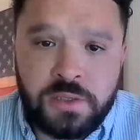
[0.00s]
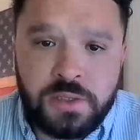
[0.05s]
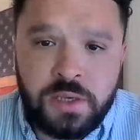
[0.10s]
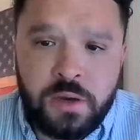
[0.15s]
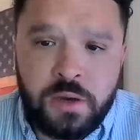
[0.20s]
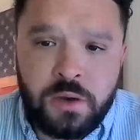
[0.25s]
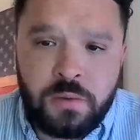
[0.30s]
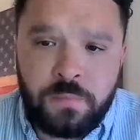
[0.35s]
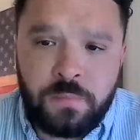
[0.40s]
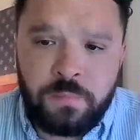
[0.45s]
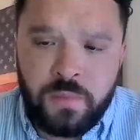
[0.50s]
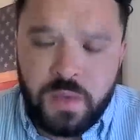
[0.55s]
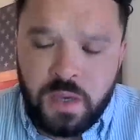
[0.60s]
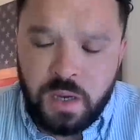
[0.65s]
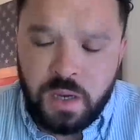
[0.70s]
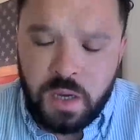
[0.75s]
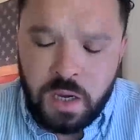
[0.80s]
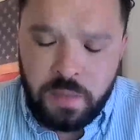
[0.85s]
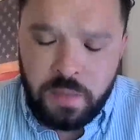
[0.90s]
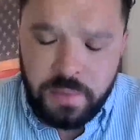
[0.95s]
So
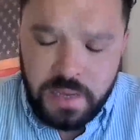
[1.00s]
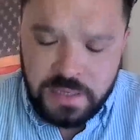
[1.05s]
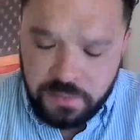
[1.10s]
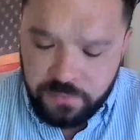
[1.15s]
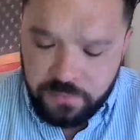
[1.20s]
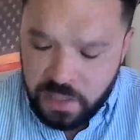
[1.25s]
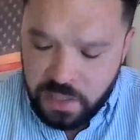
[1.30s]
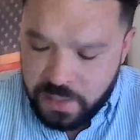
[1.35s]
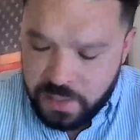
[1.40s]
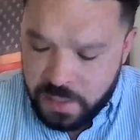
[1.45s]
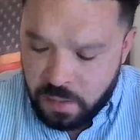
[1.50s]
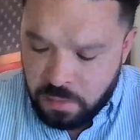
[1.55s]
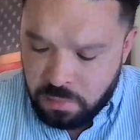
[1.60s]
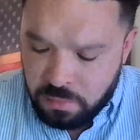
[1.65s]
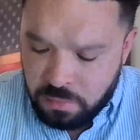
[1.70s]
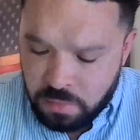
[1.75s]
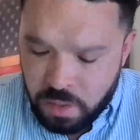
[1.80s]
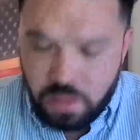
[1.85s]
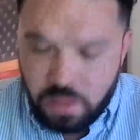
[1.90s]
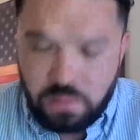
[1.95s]
as of right
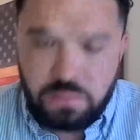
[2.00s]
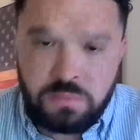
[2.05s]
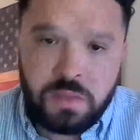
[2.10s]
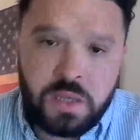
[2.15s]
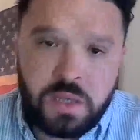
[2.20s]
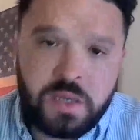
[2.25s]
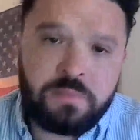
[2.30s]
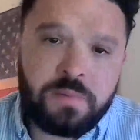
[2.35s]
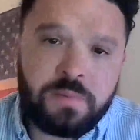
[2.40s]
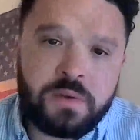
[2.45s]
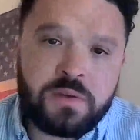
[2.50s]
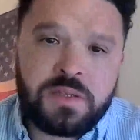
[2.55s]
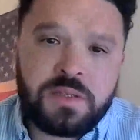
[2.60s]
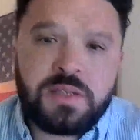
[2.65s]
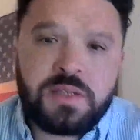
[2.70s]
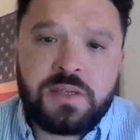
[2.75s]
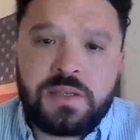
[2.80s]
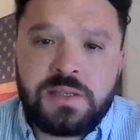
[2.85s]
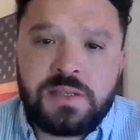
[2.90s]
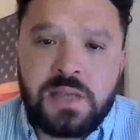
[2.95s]
now, no,
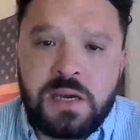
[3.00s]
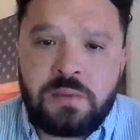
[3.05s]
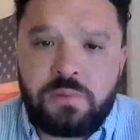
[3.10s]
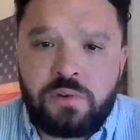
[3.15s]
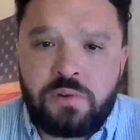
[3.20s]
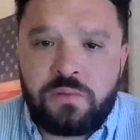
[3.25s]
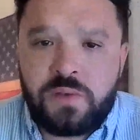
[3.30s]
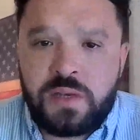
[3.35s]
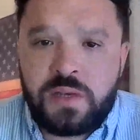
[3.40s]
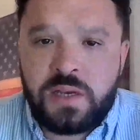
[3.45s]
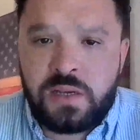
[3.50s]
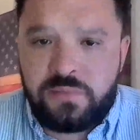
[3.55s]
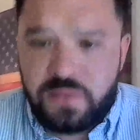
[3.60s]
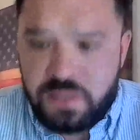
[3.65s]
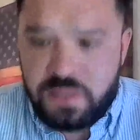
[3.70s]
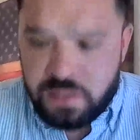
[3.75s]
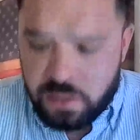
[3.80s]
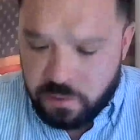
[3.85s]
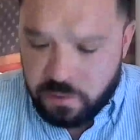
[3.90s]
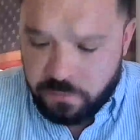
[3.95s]
Burlington is not moving out of
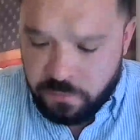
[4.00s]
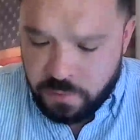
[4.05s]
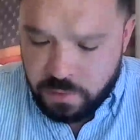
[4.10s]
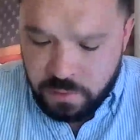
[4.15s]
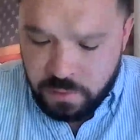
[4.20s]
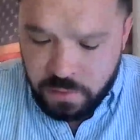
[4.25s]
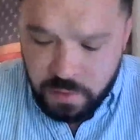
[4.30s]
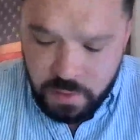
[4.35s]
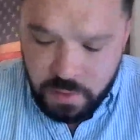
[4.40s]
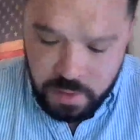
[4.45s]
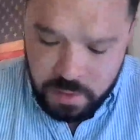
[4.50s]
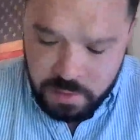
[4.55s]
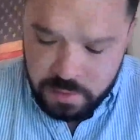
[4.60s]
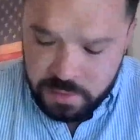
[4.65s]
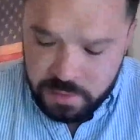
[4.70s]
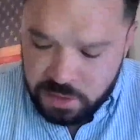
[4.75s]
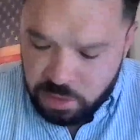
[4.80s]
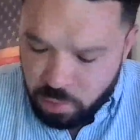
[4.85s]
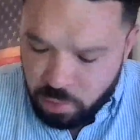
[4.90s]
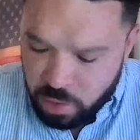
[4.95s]
East Hartford, at
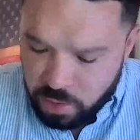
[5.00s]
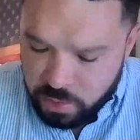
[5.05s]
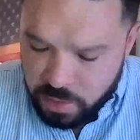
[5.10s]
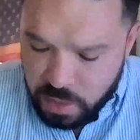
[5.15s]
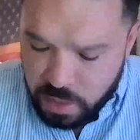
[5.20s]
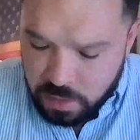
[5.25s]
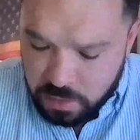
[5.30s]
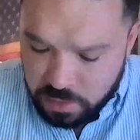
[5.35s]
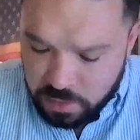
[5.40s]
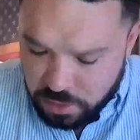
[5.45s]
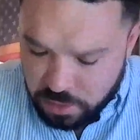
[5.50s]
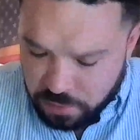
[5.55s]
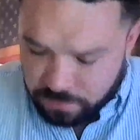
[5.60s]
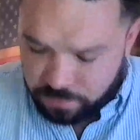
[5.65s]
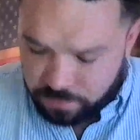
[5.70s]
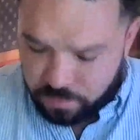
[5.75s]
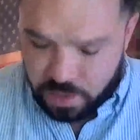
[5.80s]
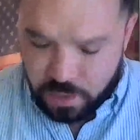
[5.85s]
least to our knowledge.